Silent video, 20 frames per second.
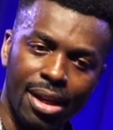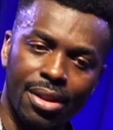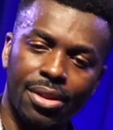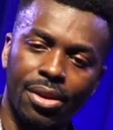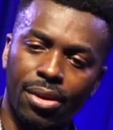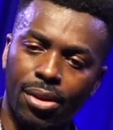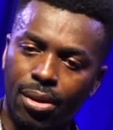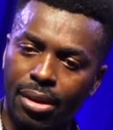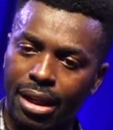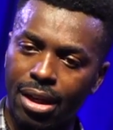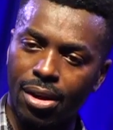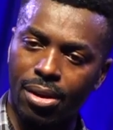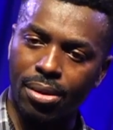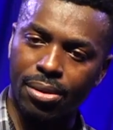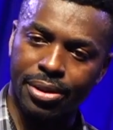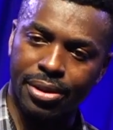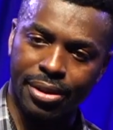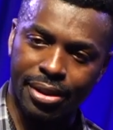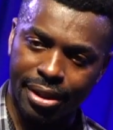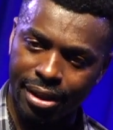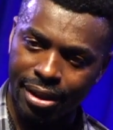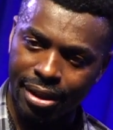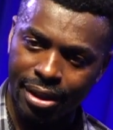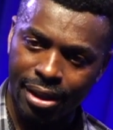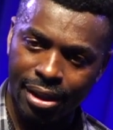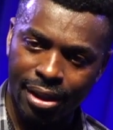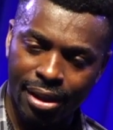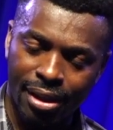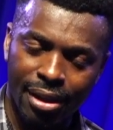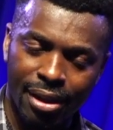the Holy Ghost
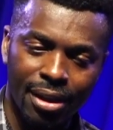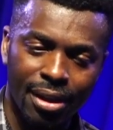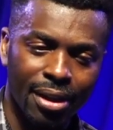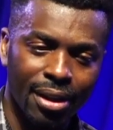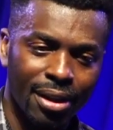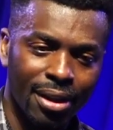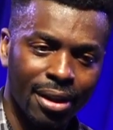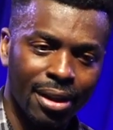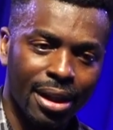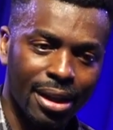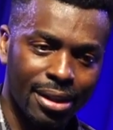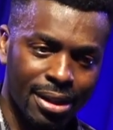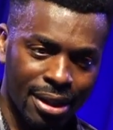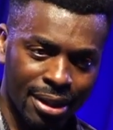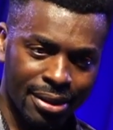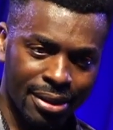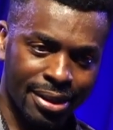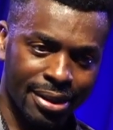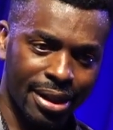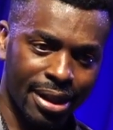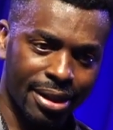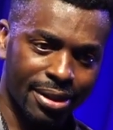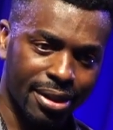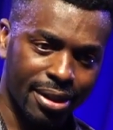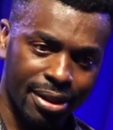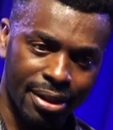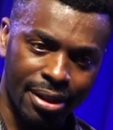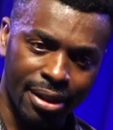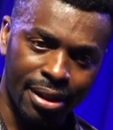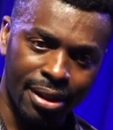is an intercessor.
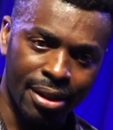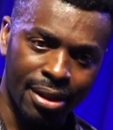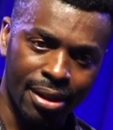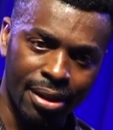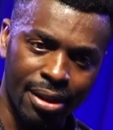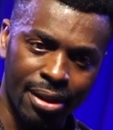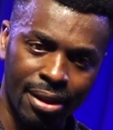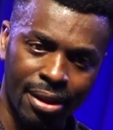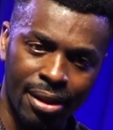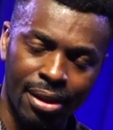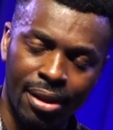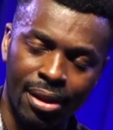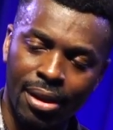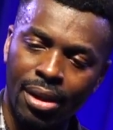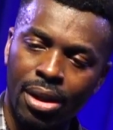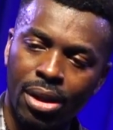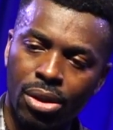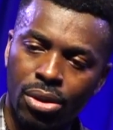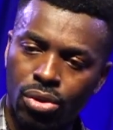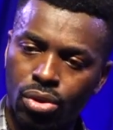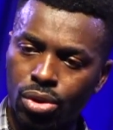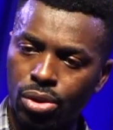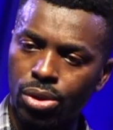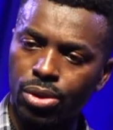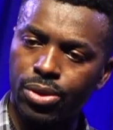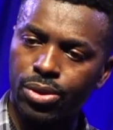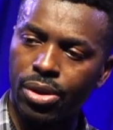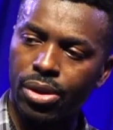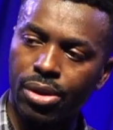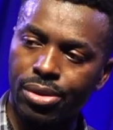Two
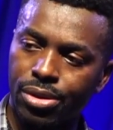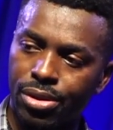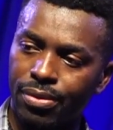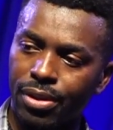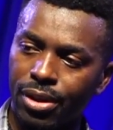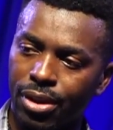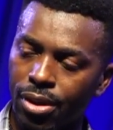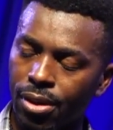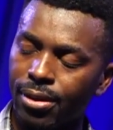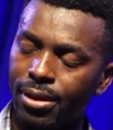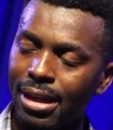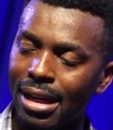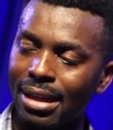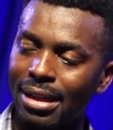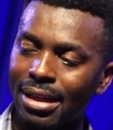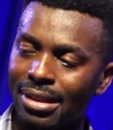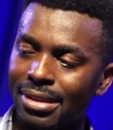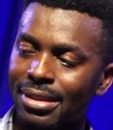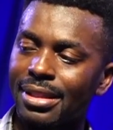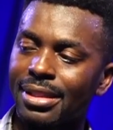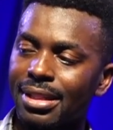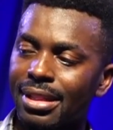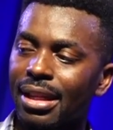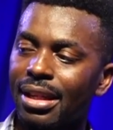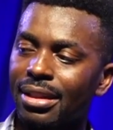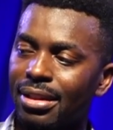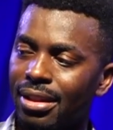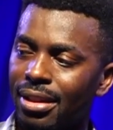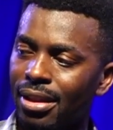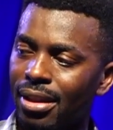thirds of the Godhead
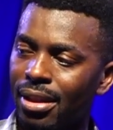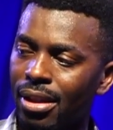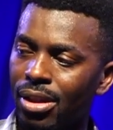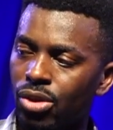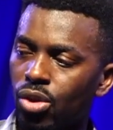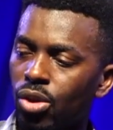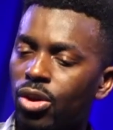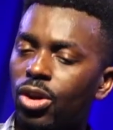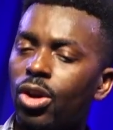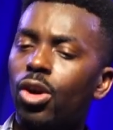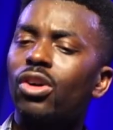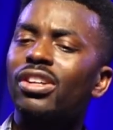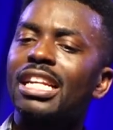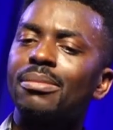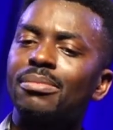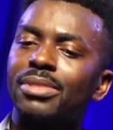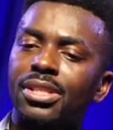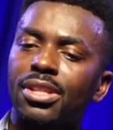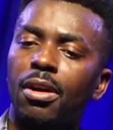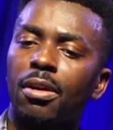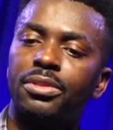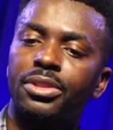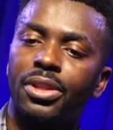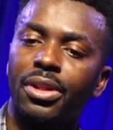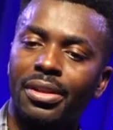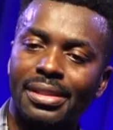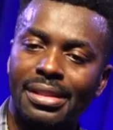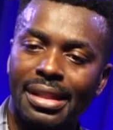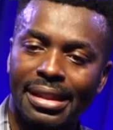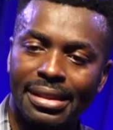intercede. So God Himself
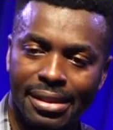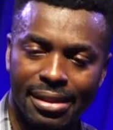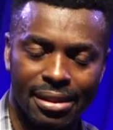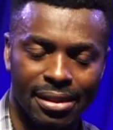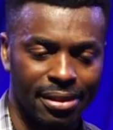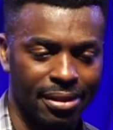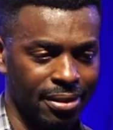does it.